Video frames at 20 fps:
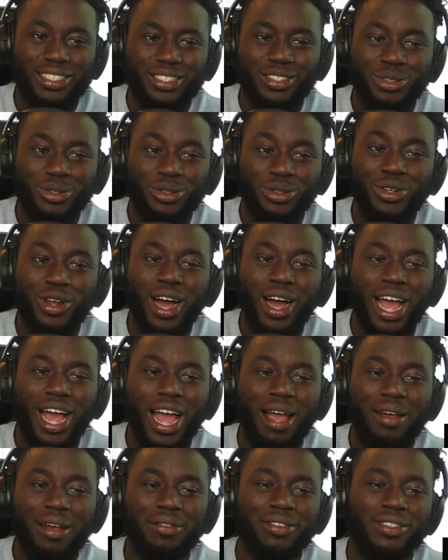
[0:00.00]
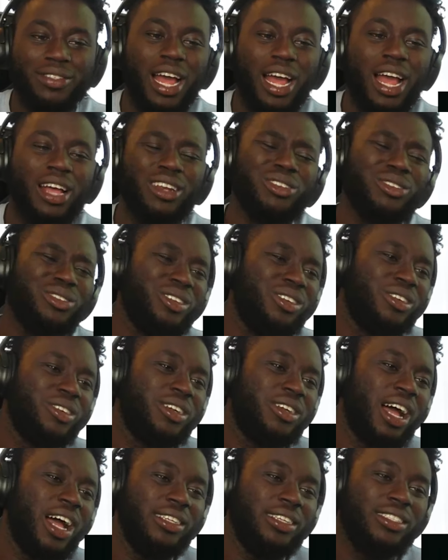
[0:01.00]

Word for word: Do not have, I don't know. And